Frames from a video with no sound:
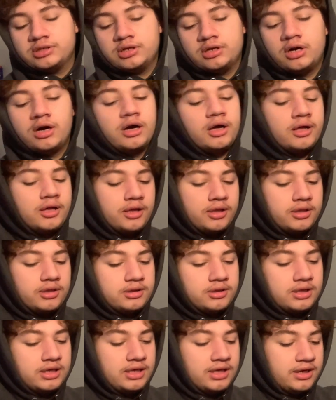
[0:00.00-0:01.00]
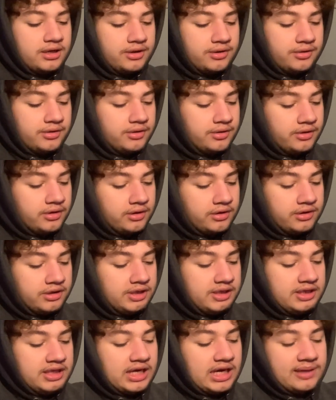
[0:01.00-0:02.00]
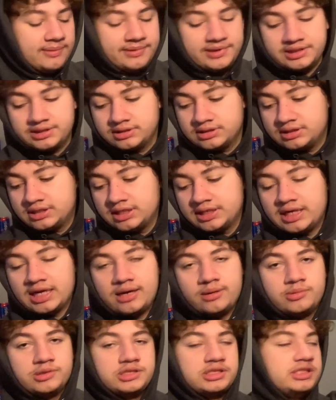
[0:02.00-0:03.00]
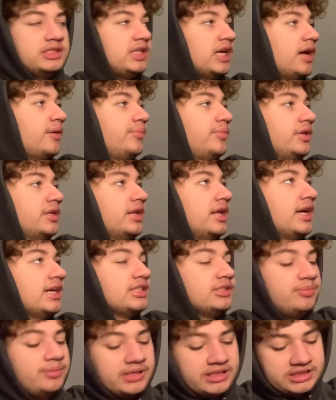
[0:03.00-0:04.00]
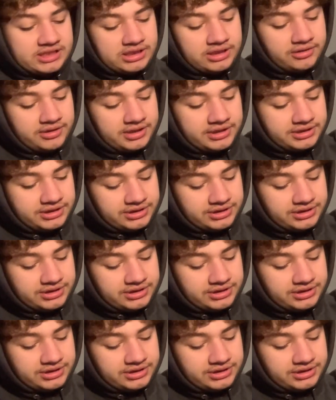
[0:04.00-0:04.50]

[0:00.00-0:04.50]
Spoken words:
all the Dobyns Champion XP series.